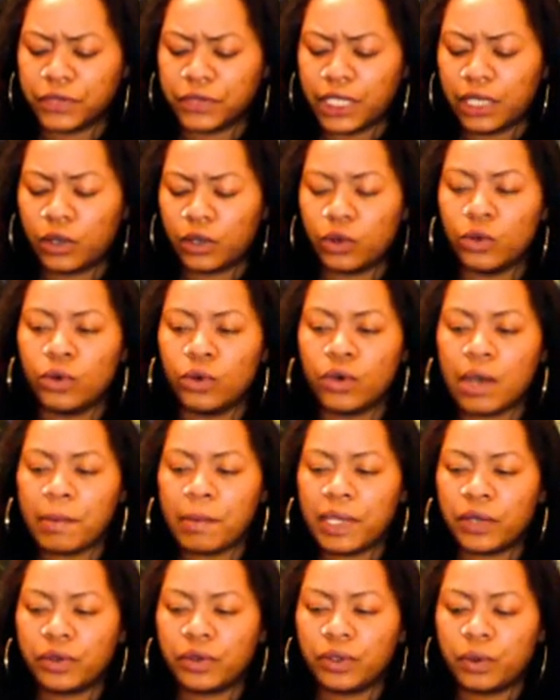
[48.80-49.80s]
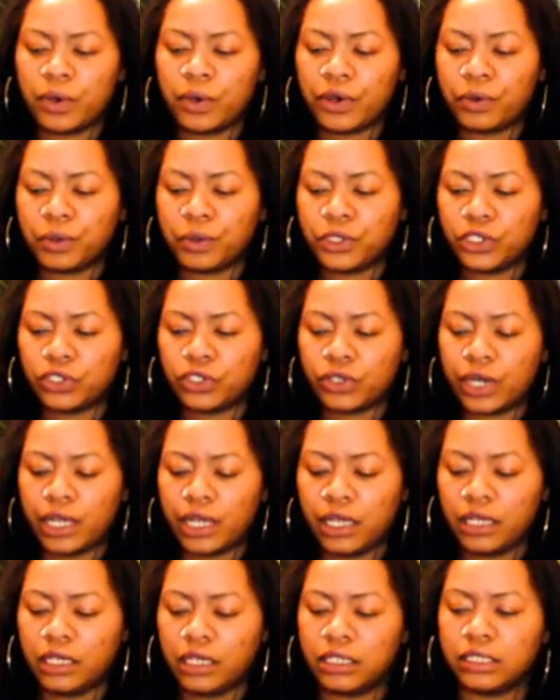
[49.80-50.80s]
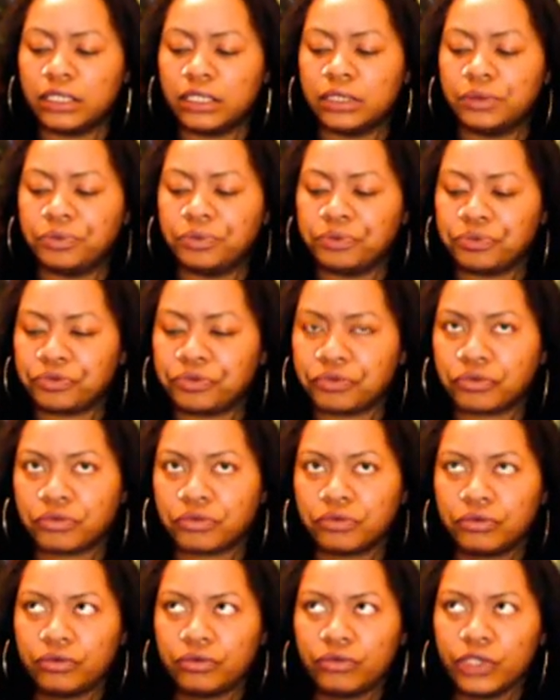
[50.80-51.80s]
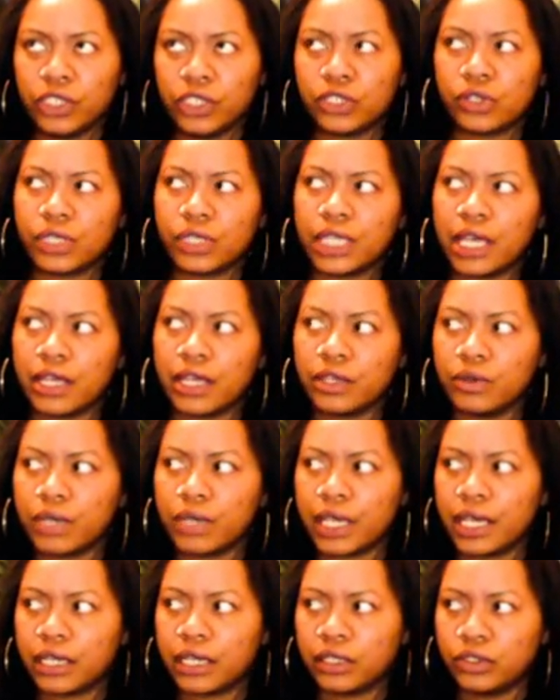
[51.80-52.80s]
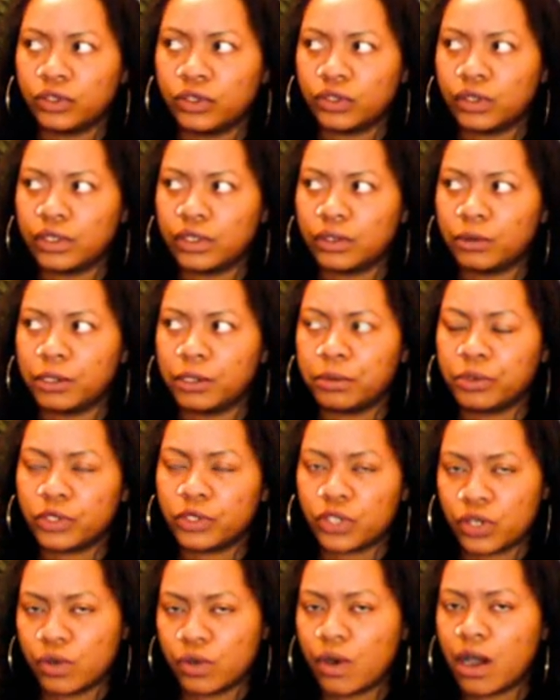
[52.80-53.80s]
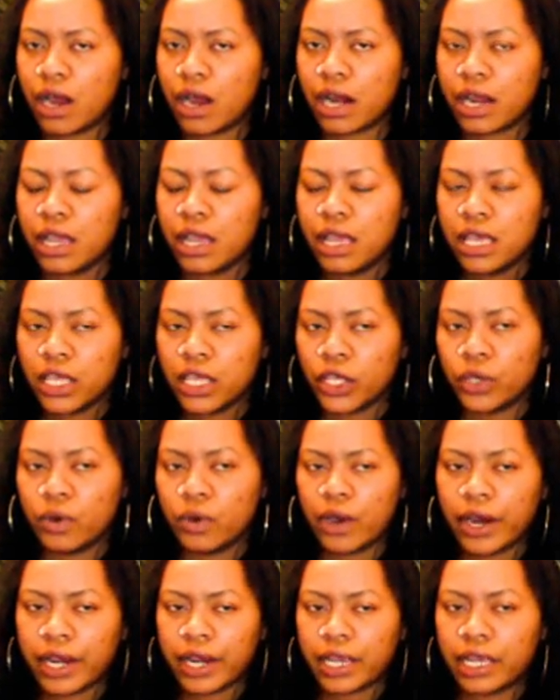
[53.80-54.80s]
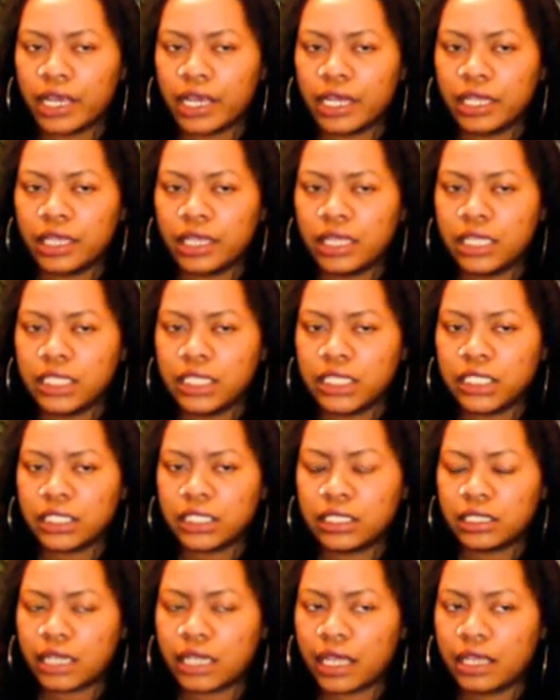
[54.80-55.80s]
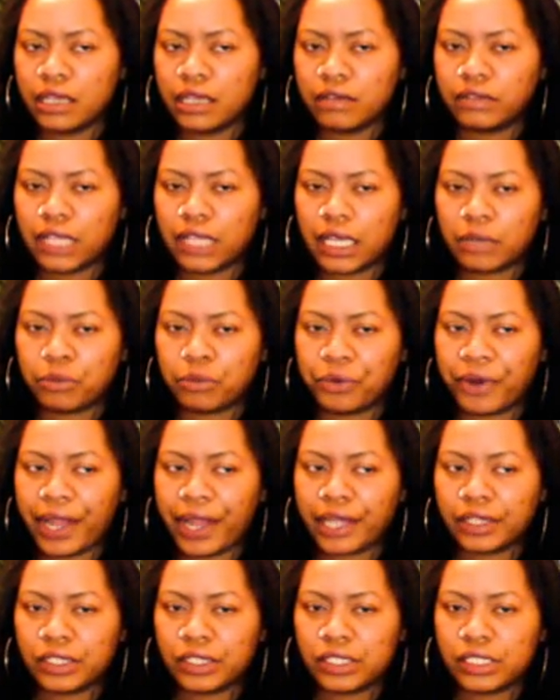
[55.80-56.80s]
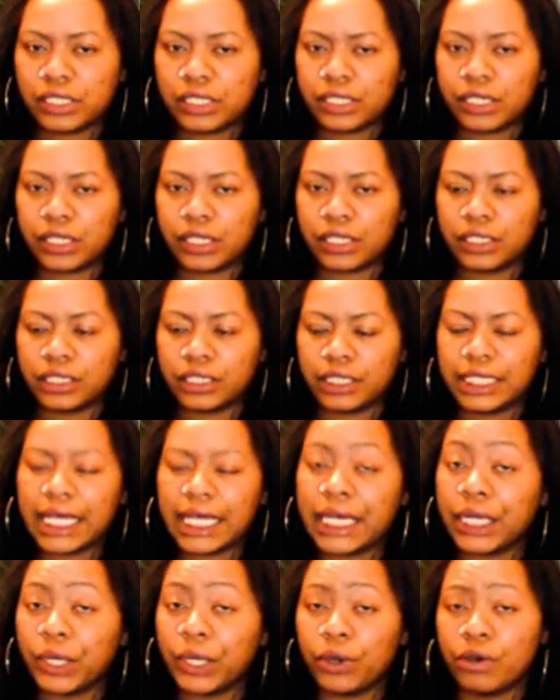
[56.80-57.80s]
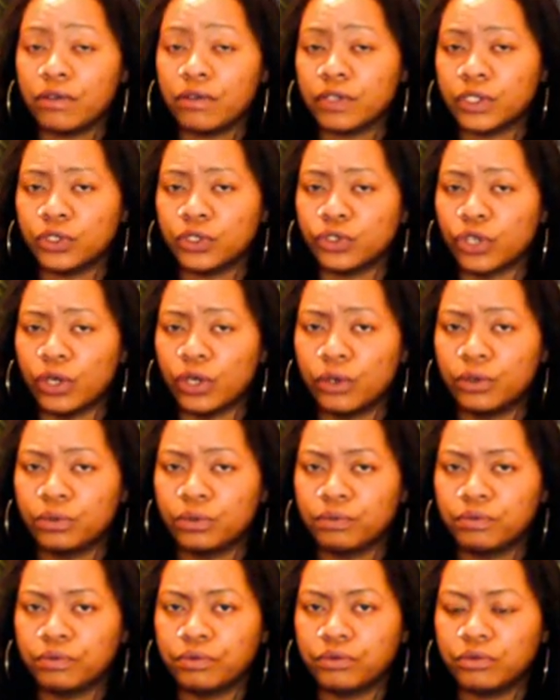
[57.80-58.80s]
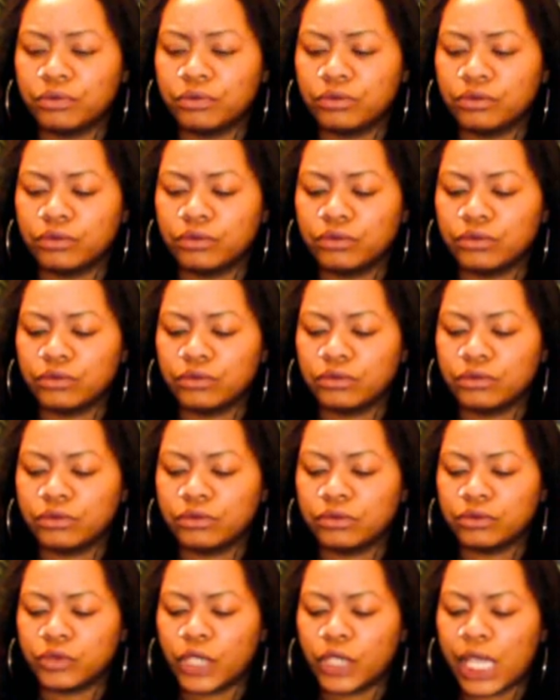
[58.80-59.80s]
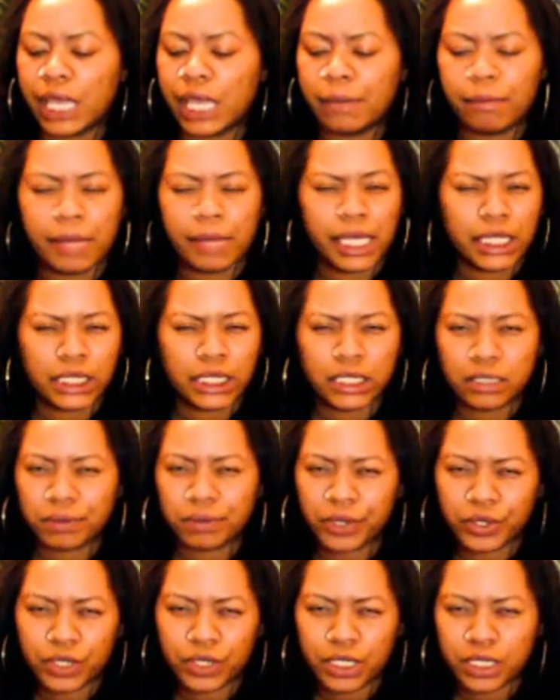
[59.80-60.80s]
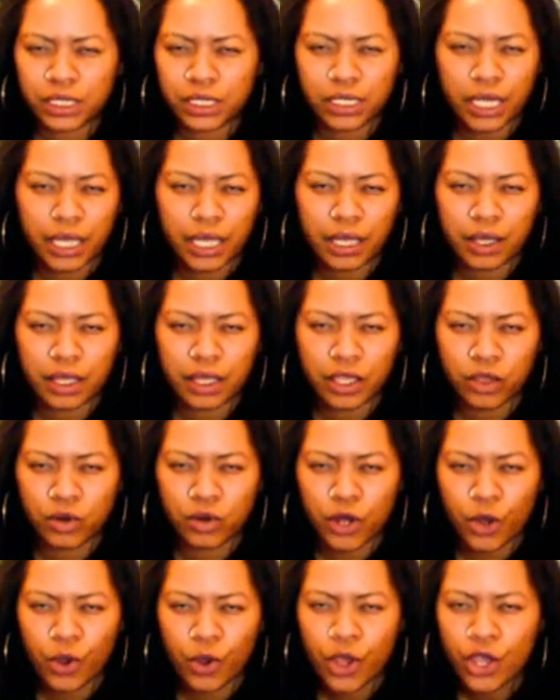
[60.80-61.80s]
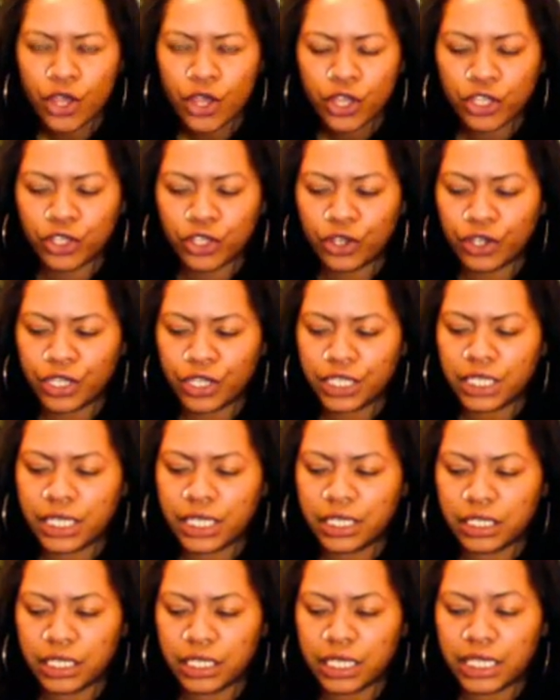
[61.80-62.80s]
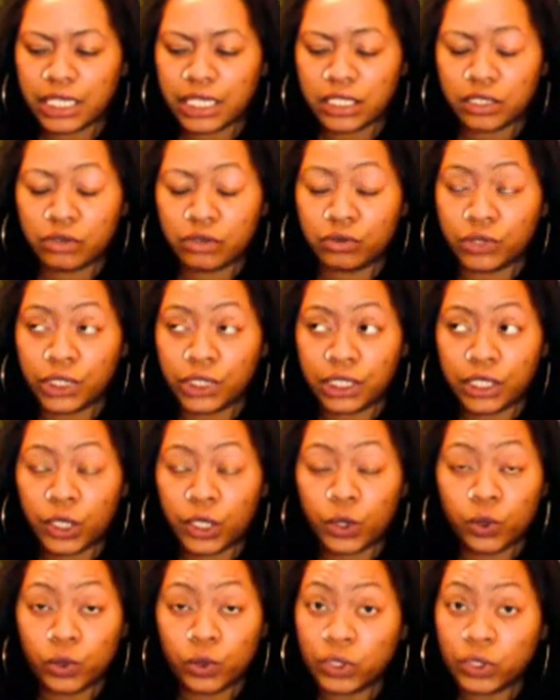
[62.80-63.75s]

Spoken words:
Ooh, I'm hearing the word restraint. So yeah, you can't control other people. So you are in this state of like practicing letting go of control. Can't make this person say, you know, and it's a really cool